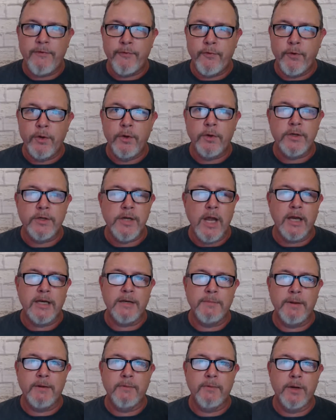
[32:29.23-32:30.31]
fruit, not to
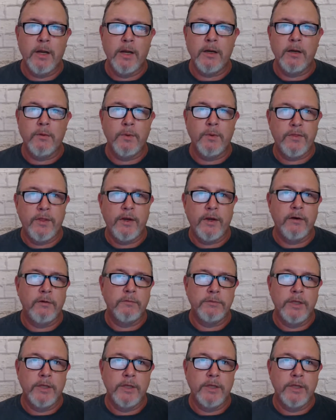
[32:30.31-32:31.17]
be redundant with their,